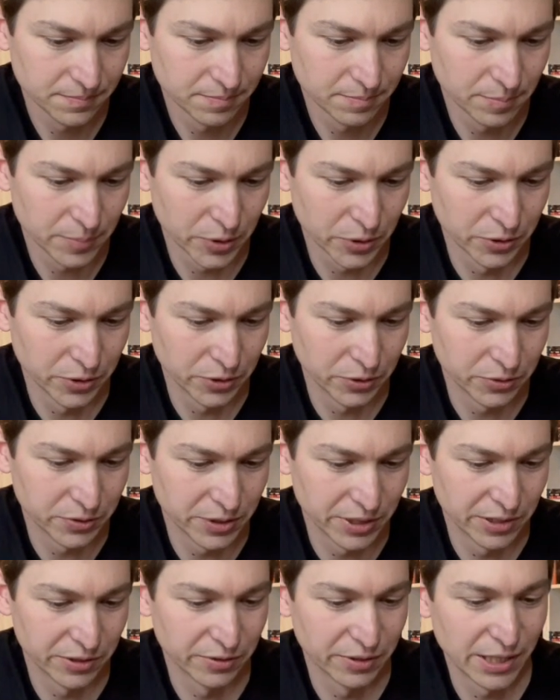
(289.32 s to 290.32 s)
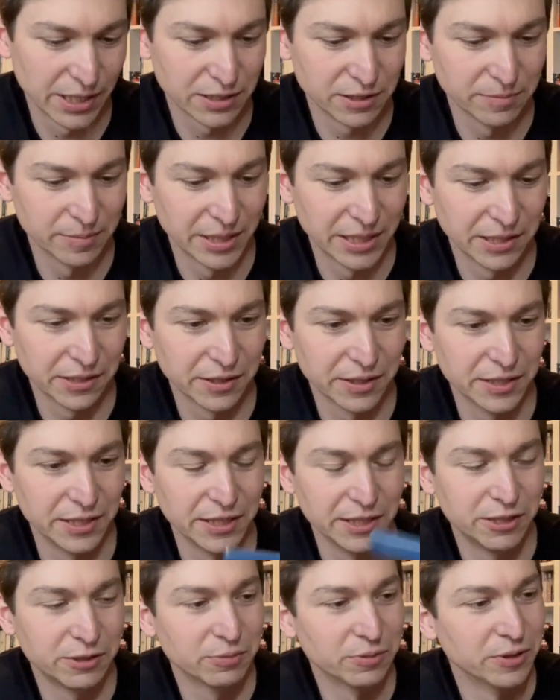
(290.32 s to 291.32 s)
produced and directed by Clint
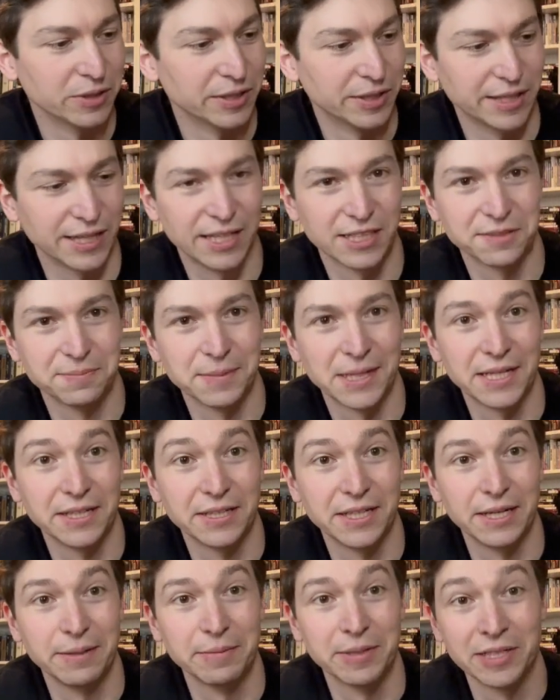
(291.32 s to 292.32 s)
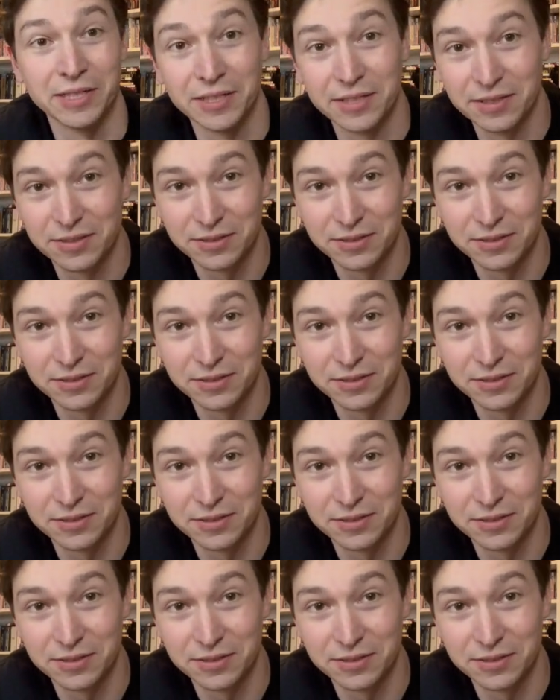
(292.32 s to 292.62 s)
Eastwood and has Matt Damon in it.